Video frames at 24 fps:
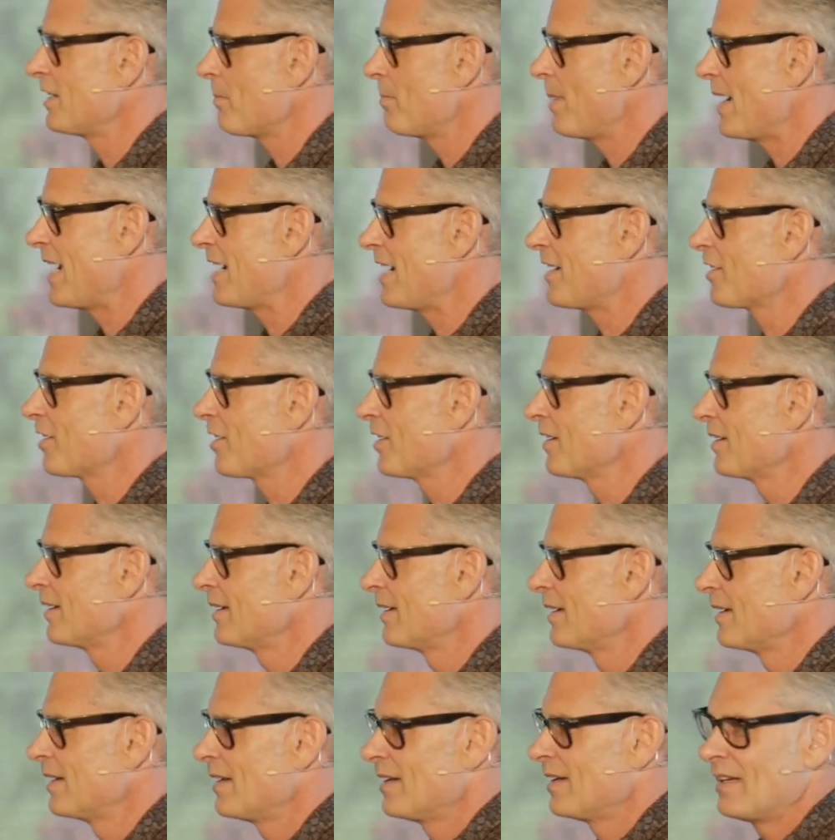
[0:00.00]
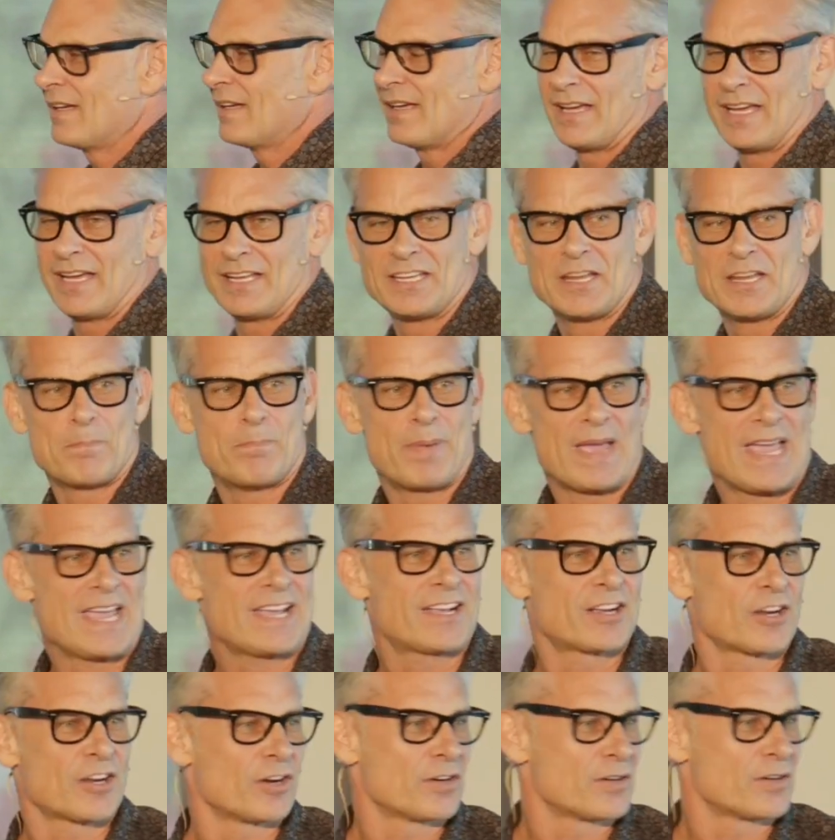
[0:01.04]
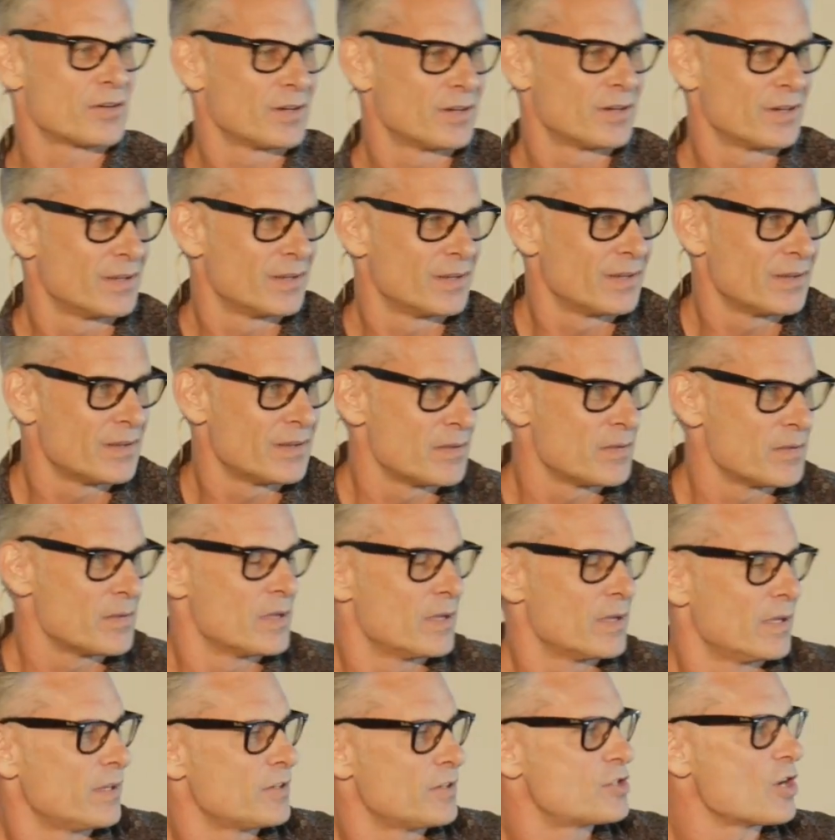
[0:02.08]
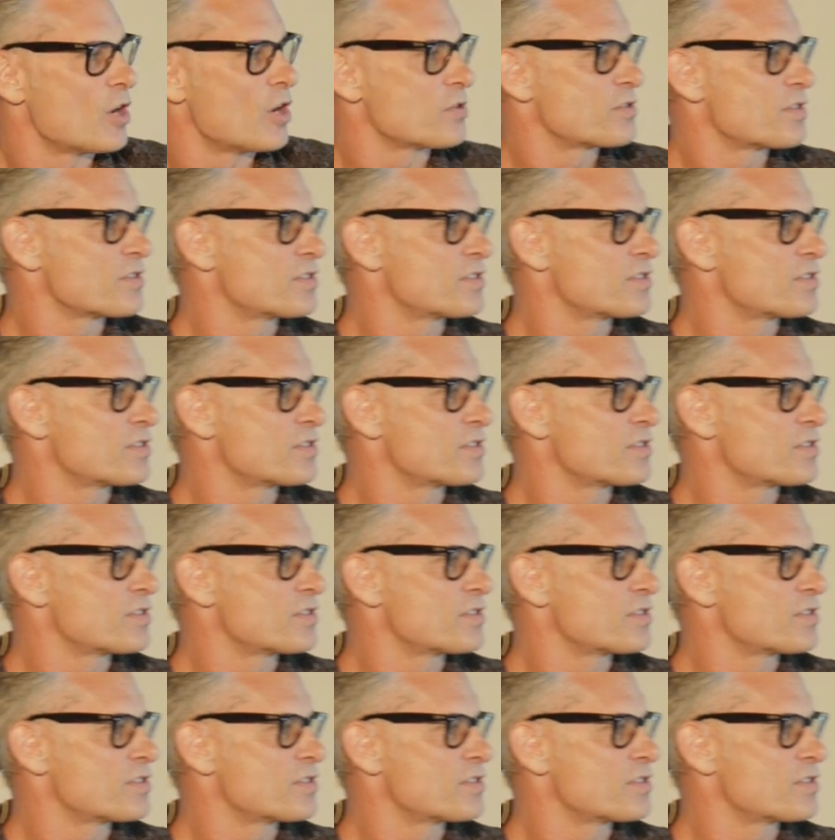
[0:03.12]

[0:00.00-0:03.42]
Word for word: baker? And the baker, Joseph